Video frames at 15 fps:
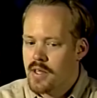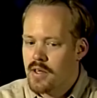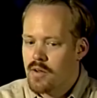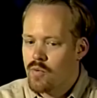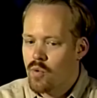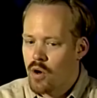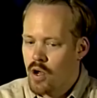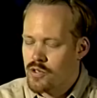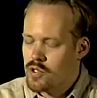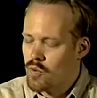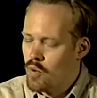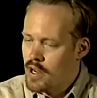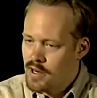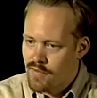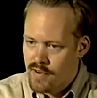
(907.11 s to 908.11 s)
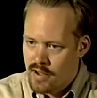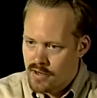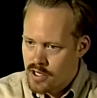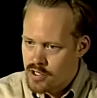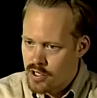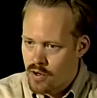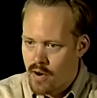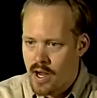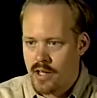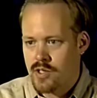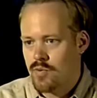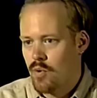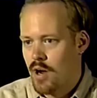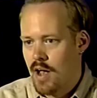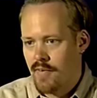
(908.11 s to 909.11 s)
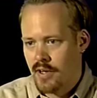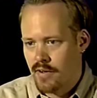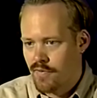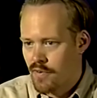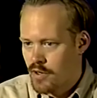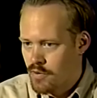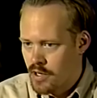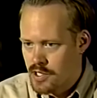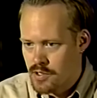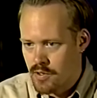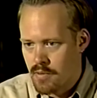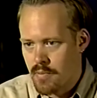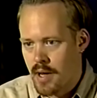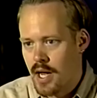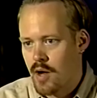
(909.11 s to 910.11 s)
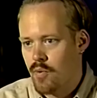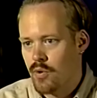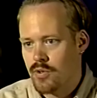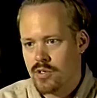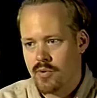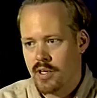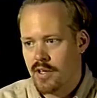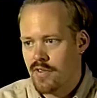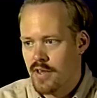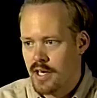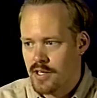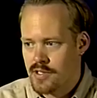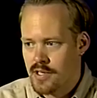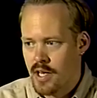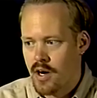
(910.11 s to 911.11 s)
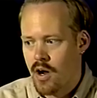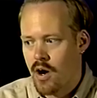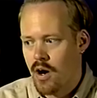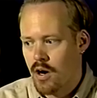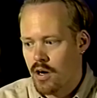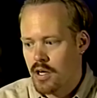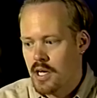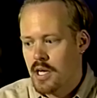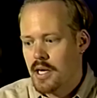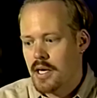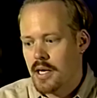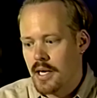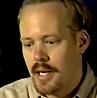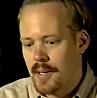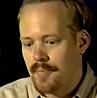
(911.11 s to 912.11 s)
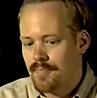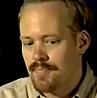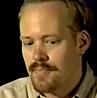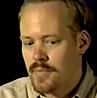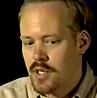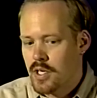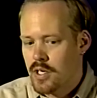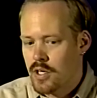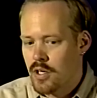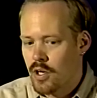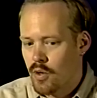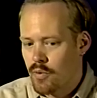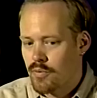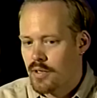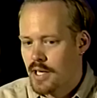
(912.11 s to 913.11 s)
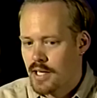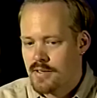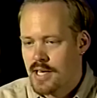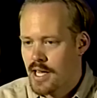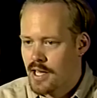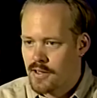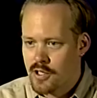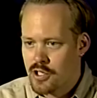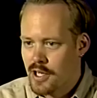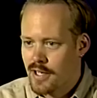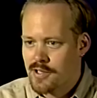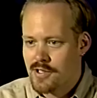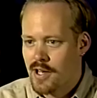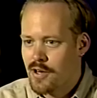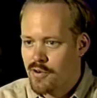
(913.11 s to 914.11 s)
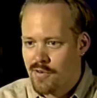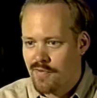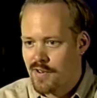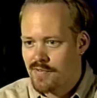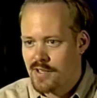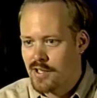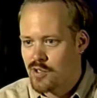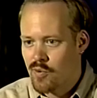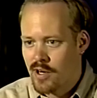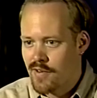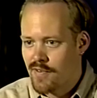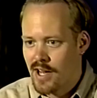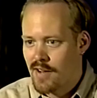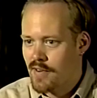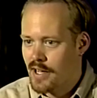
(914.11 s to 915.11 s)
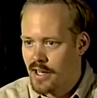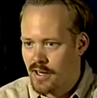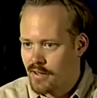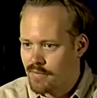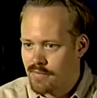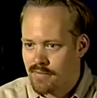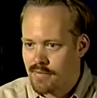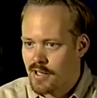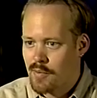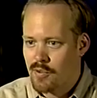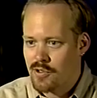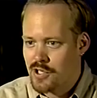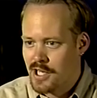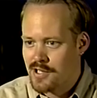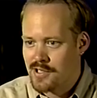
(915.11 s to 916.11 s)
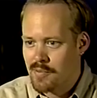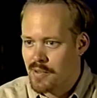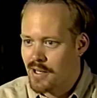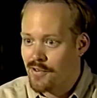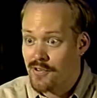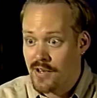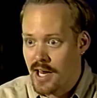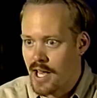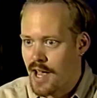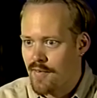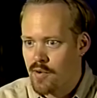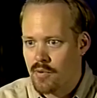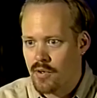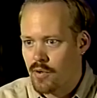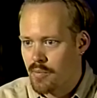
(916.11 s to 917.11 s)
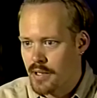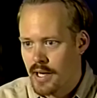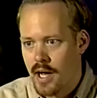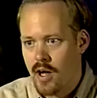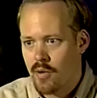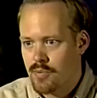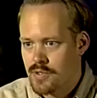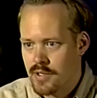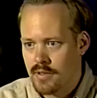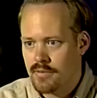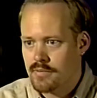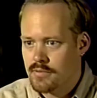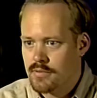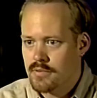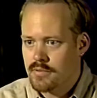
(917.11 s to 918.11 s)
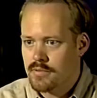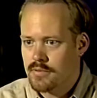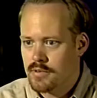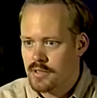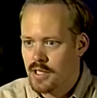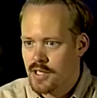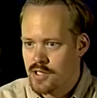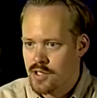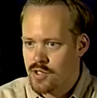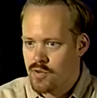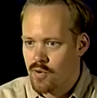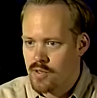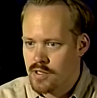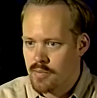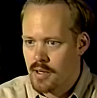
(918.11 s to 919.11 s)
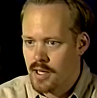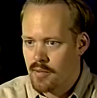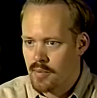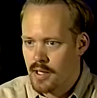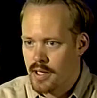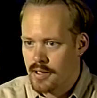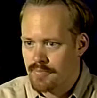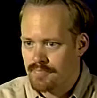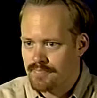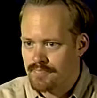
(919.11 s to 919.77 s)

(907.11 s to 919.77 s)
We're also writing foundation grants. We're having a fundraiser in May. We're doing things that are, you know, taking the checks, 150, 25. I got a couple checks in the mail today. Every little bit helps and gets us towards the bottom line.